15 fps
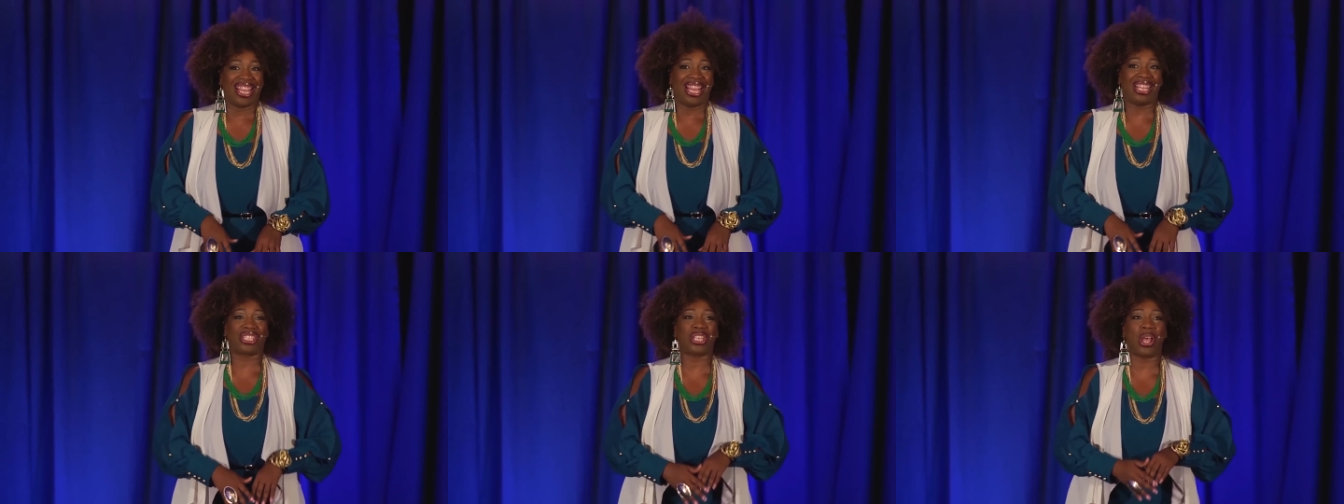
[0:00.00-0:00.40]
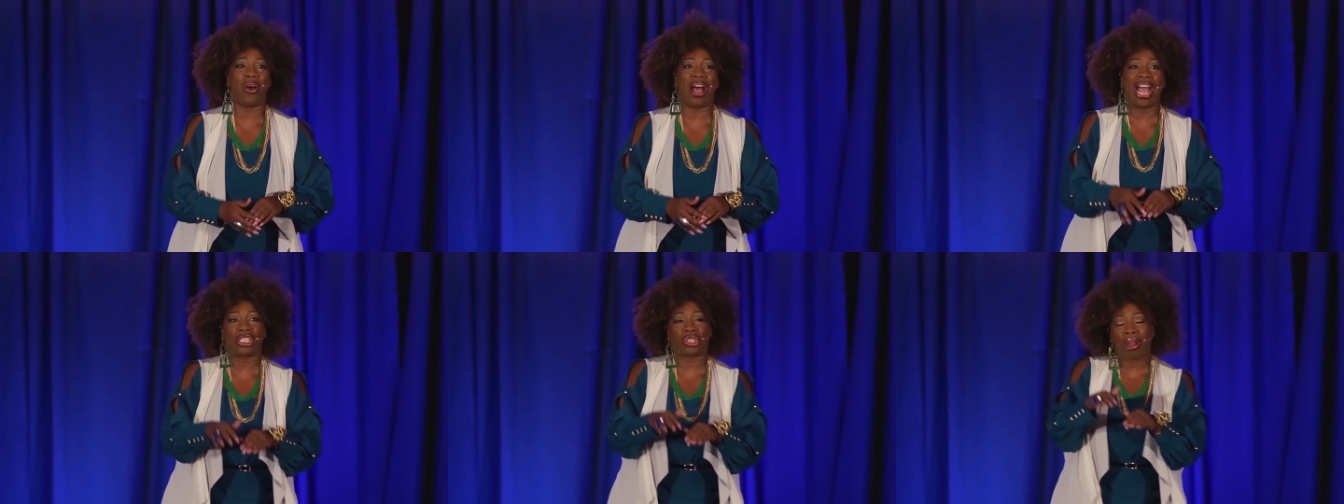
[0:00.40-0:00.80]
And so
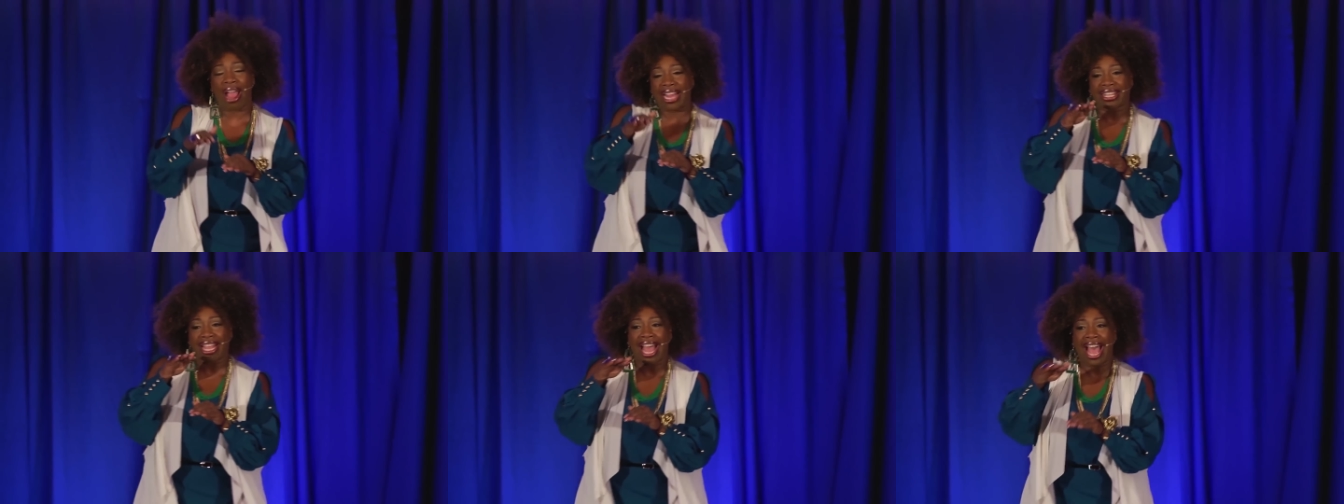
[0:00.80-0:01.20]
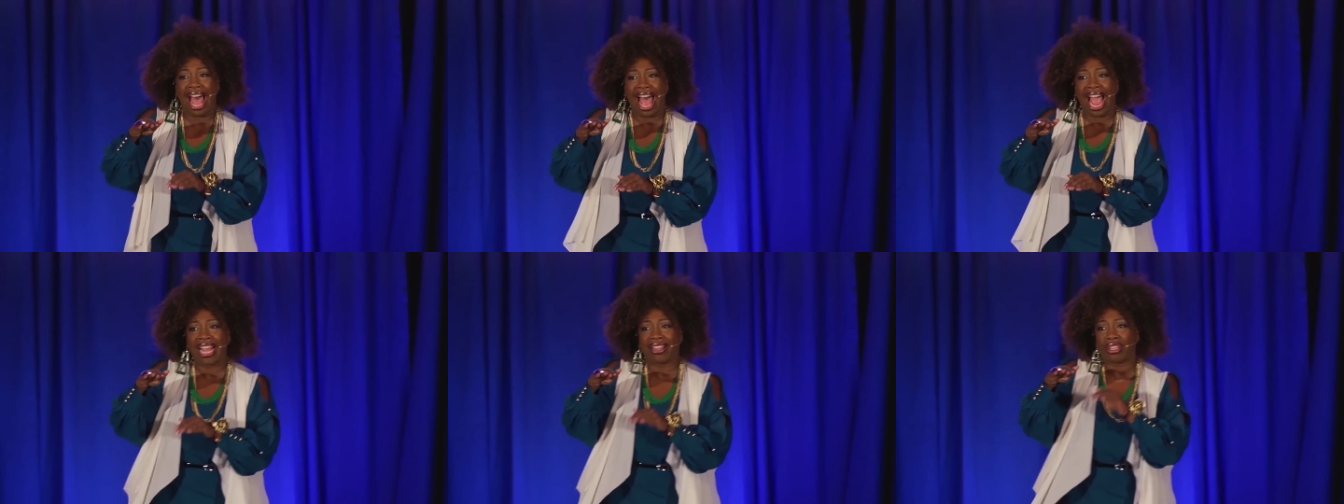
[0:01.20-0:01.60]
I tried to
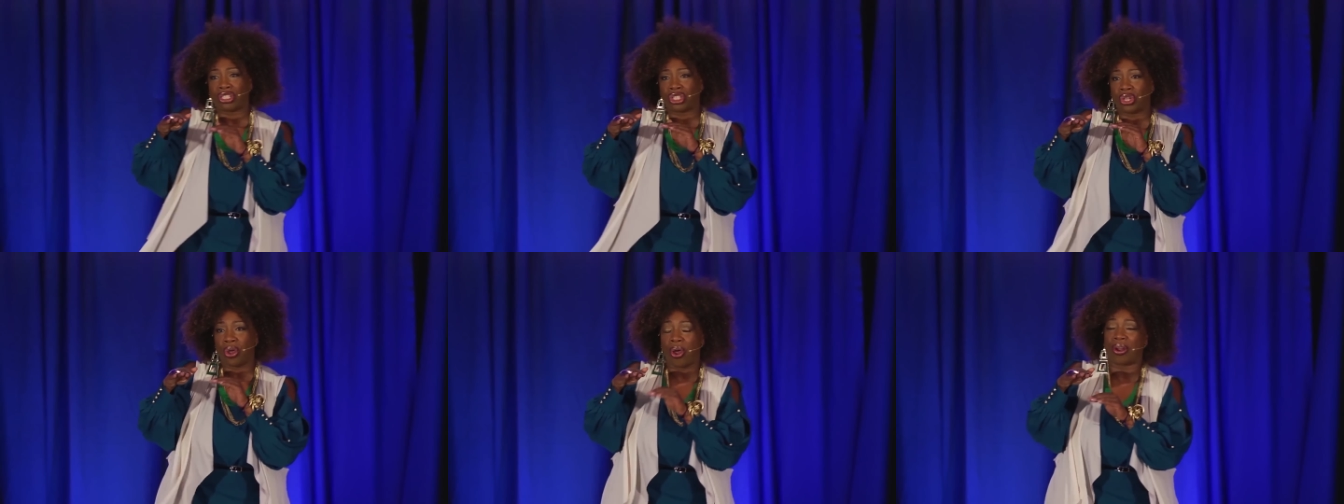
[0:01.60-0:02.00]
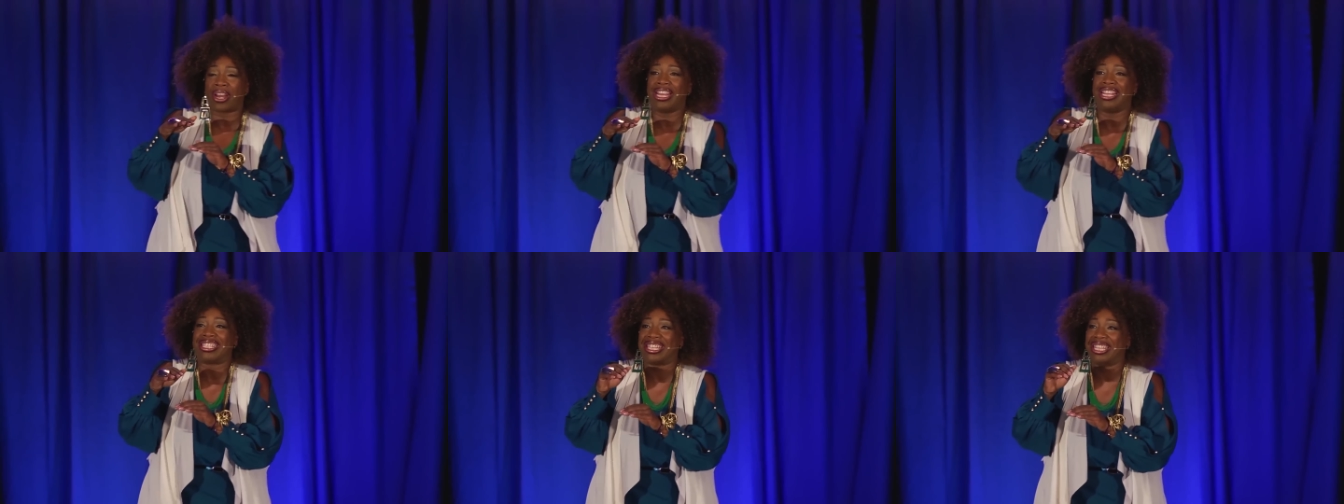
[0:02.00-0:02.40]
hide the
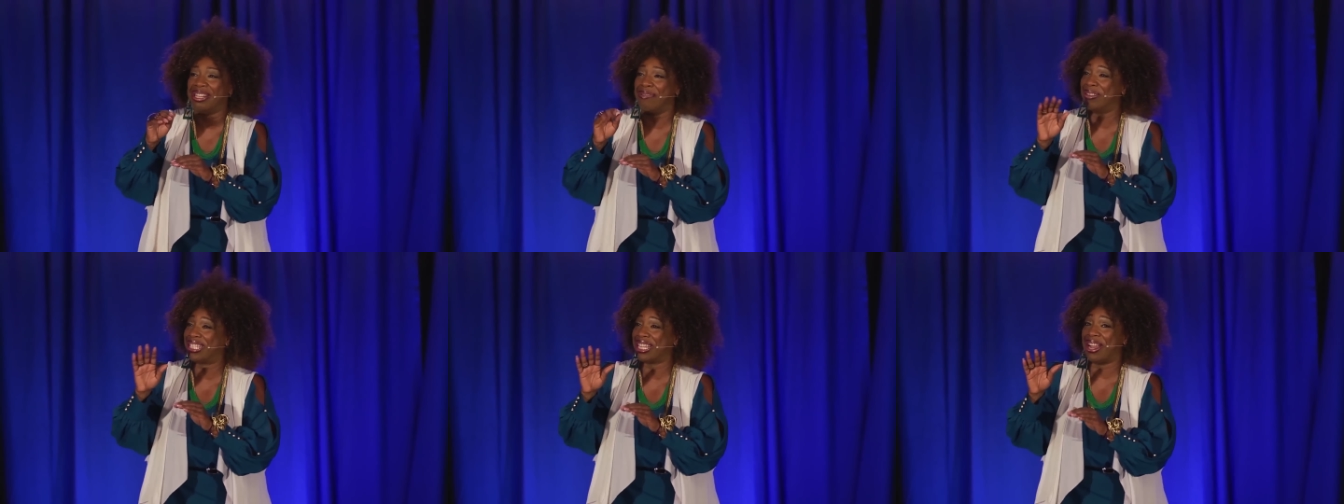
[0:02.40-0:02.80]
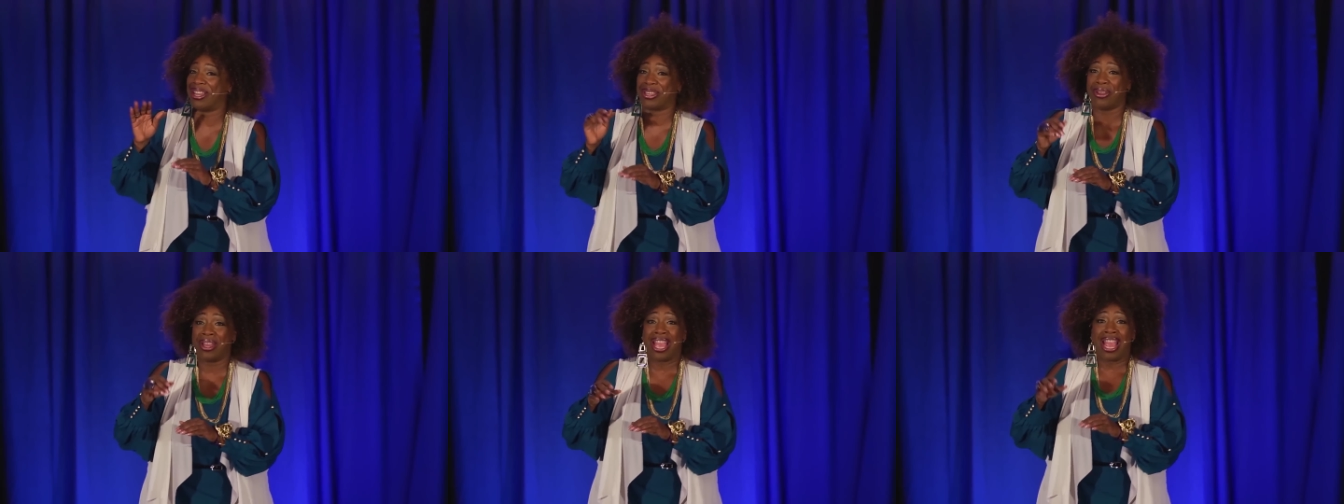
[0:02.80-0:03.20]
stories. Let me tell
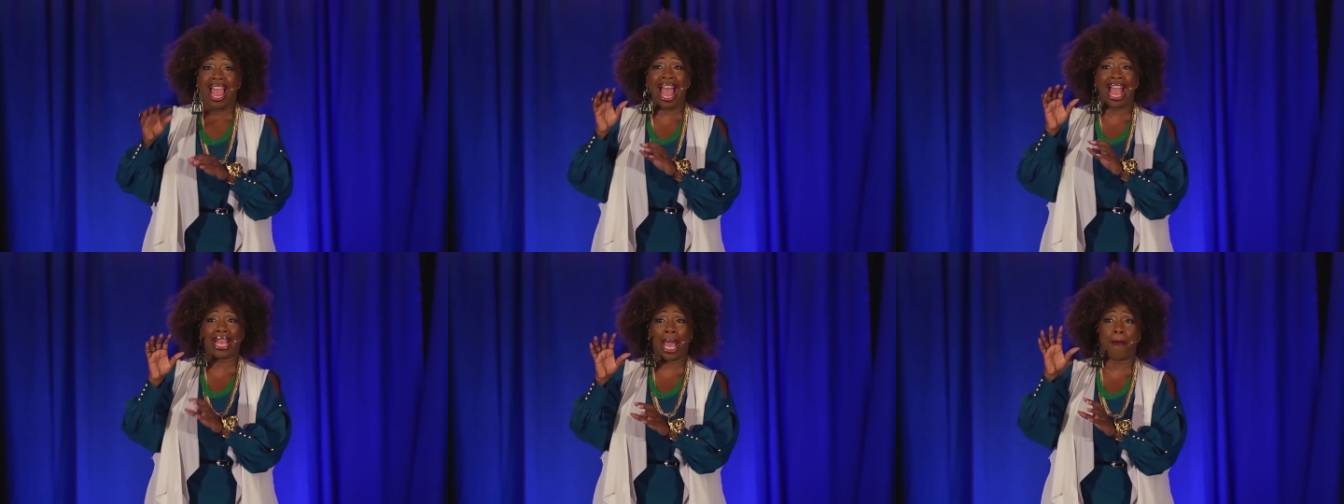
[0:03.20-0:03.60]
you, I